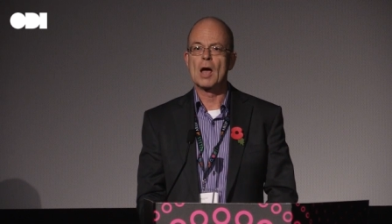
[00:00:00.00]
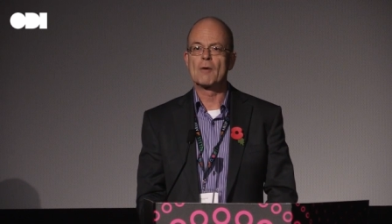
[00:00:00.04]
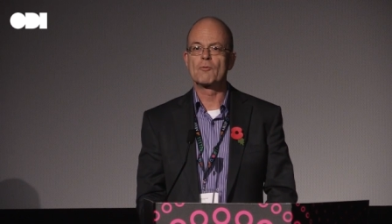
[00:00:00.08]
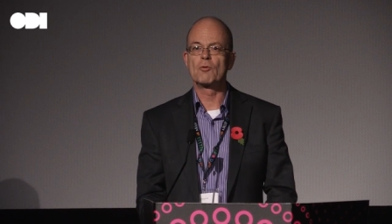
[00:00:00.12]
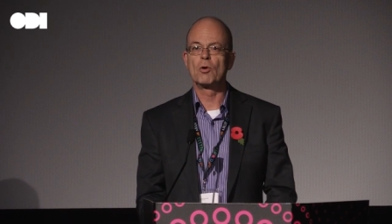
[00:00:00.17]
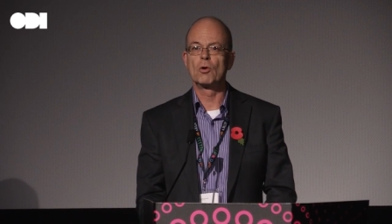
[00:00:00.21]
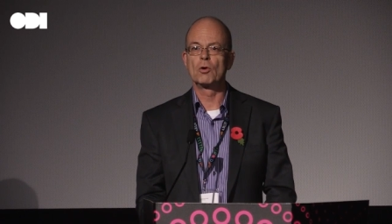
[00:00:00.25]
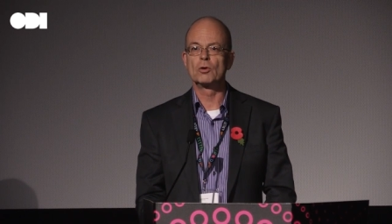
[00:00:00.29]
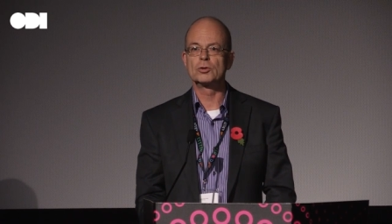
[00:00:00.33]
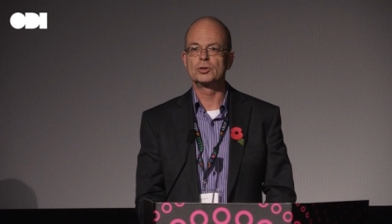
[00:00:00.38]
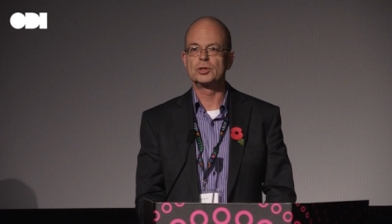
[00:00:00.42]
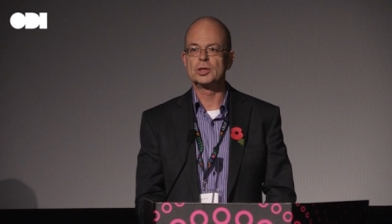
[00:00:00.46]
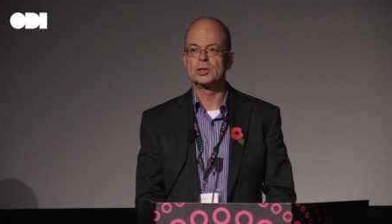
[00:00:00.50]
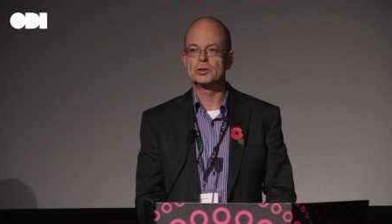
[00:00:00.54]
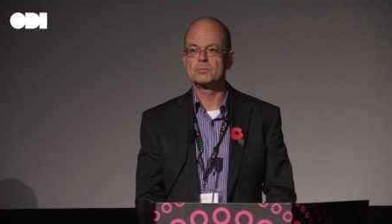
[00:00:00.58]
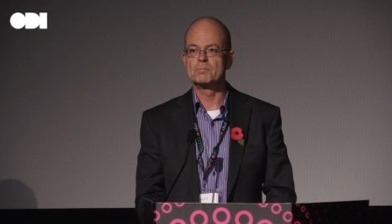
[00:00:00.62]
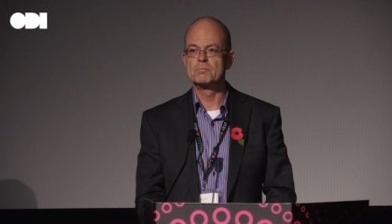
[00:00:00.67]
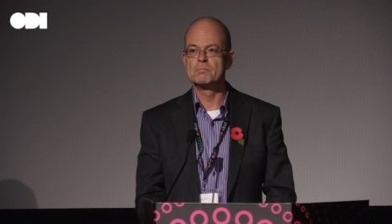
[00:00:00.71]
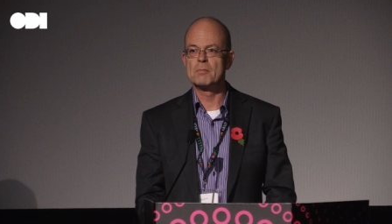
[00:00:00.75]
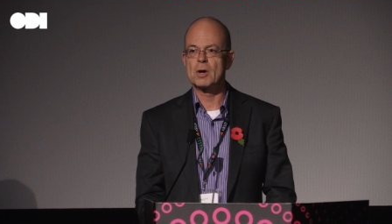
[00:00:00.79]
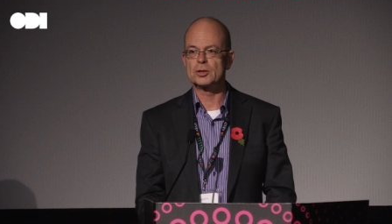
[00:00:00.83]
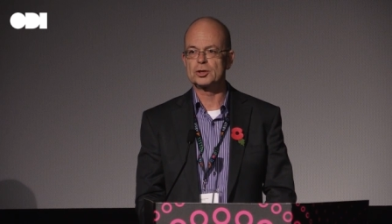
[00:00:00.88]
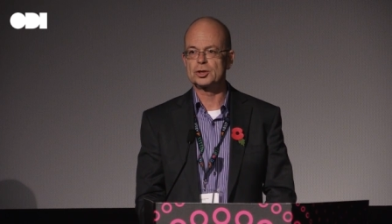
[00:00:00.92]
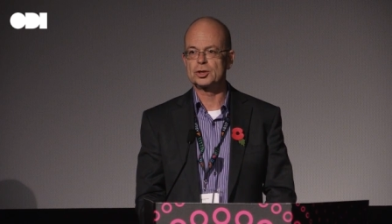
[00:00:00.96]
course, it's
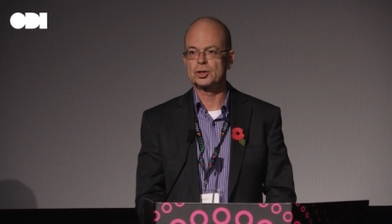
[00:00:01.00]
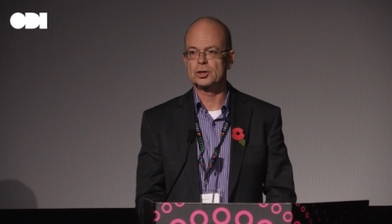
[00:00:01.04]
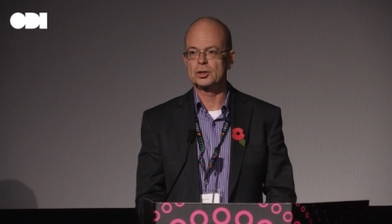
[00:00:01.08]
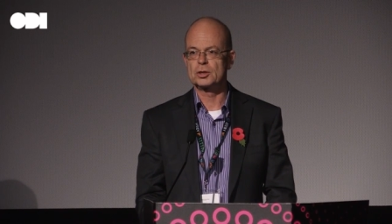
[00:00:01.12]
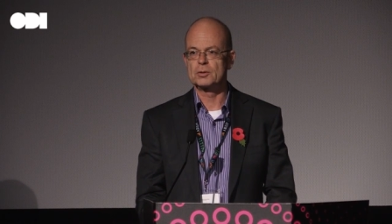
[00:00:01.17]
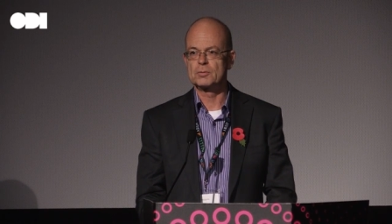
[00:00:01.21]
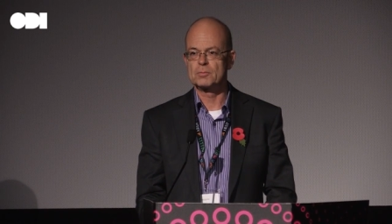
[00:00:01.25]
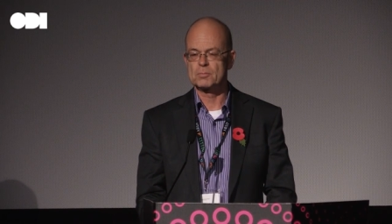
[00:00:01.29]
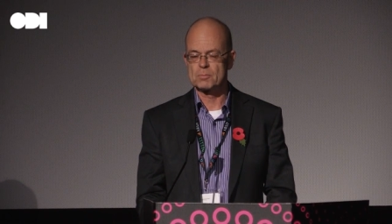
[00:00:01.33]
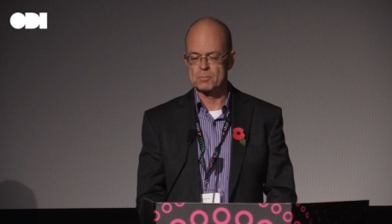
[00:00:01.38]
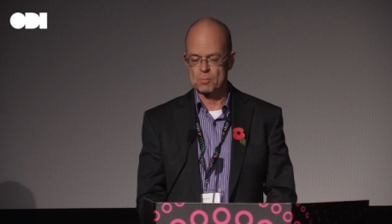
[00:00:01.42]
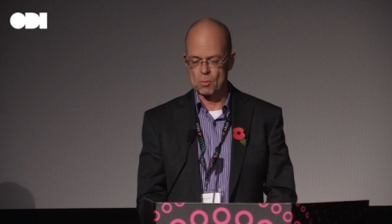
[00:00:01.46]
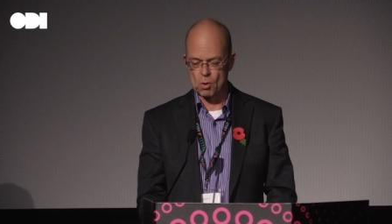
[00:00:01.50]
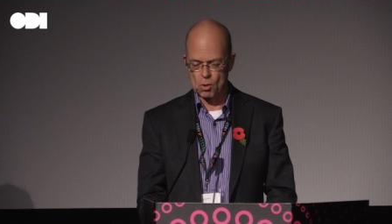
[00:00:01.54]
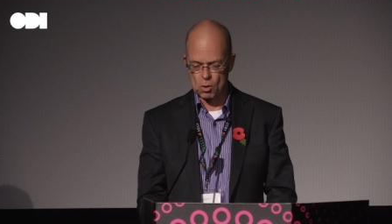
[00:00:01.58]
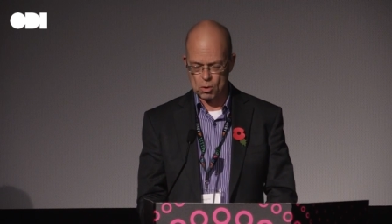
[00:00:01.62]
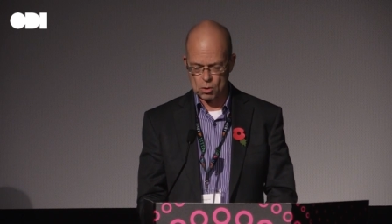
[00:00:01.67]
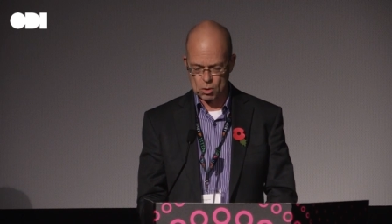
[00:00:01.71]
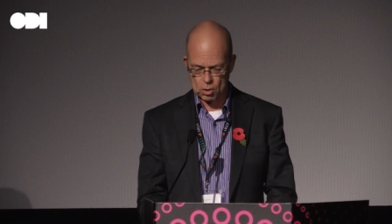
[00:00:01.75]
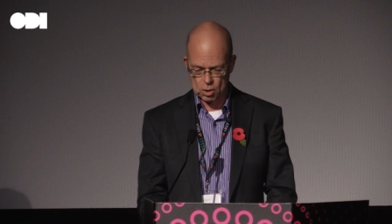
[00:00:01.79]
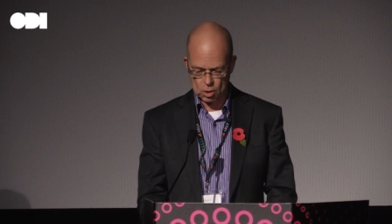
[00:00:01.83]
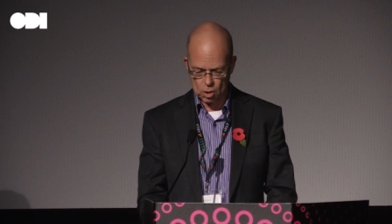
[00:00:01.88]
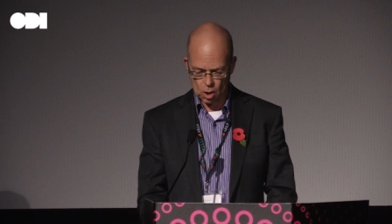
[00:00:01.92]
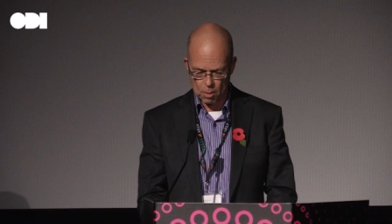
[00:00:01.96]
much
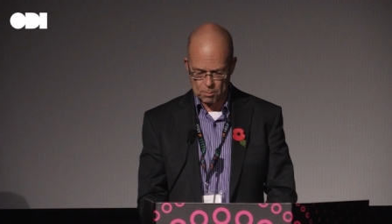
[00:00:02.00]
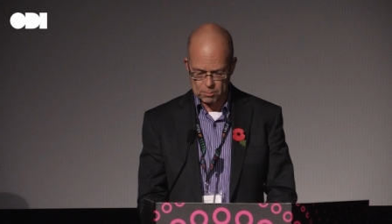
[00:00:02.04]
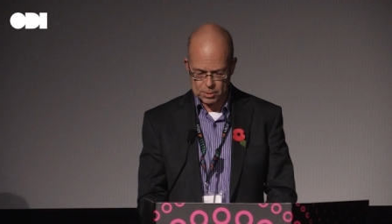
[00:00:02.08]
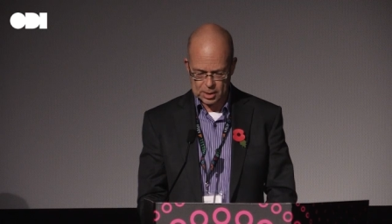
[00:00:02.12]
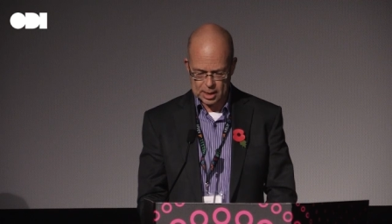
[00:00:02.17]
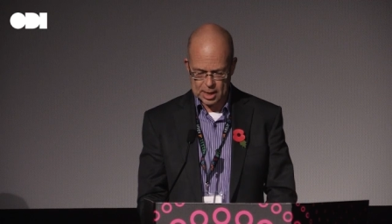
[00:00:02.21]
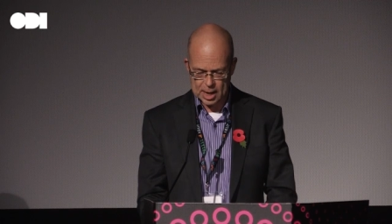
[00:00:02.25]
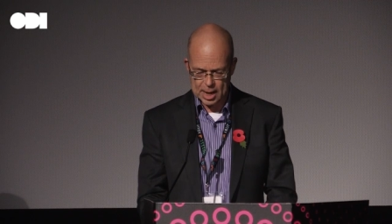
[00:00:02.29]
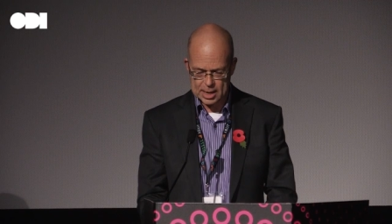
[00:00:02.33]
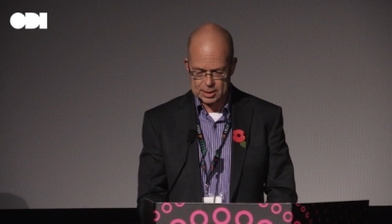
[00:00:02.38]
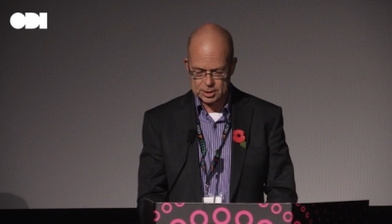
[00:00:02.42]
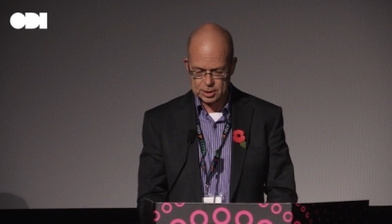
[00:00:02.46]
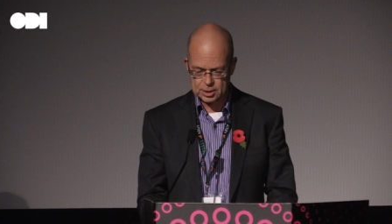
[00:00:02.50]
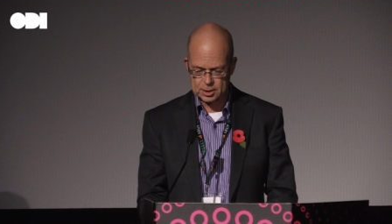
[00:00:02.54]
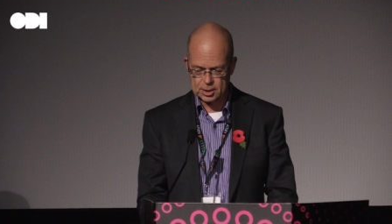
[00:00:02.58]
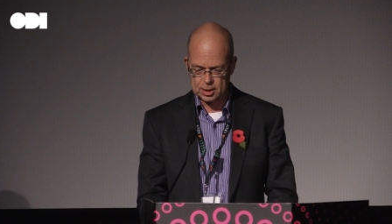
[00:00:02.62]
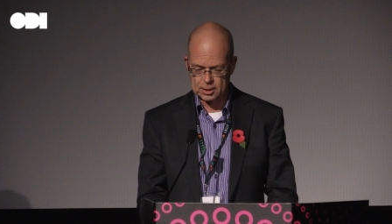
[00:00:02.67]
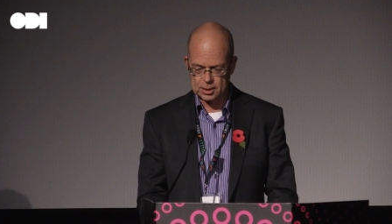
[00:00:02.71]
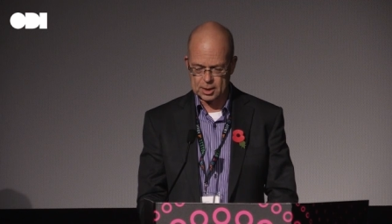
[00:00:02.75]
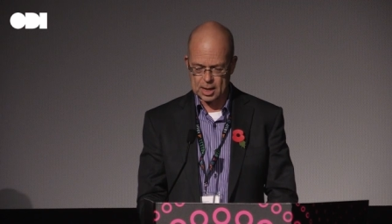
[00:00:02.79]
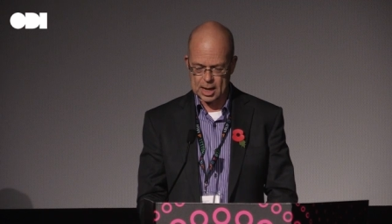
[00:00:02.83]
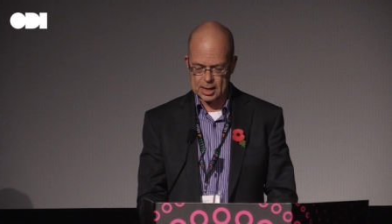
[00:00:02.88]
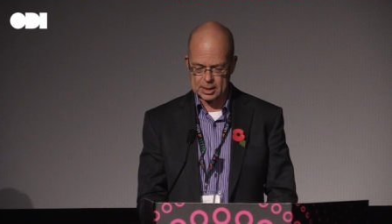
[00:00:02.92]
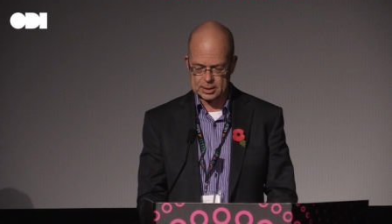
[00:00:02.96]
more complicated
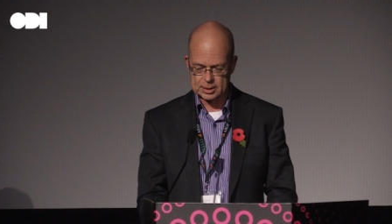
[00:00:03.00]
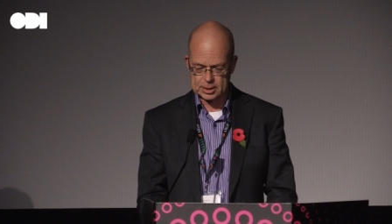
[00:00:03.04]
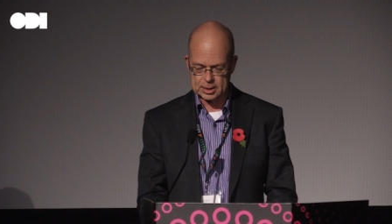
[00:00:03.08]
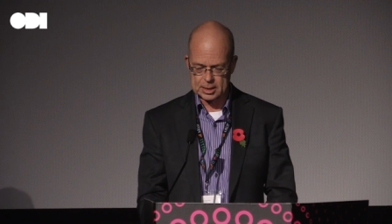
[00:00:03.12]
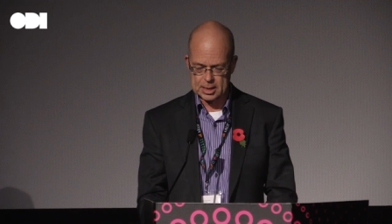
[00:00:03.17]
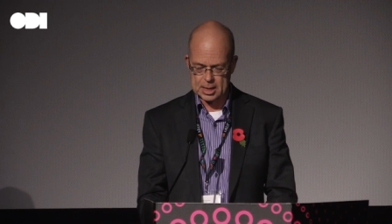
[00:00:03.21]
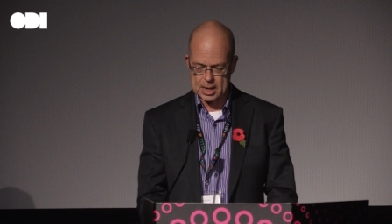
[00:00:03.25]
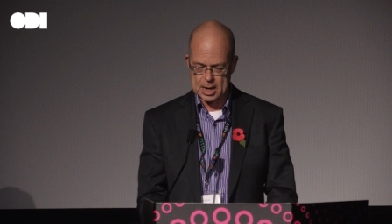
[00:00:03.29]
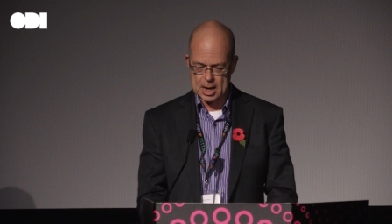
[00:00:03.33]
than that.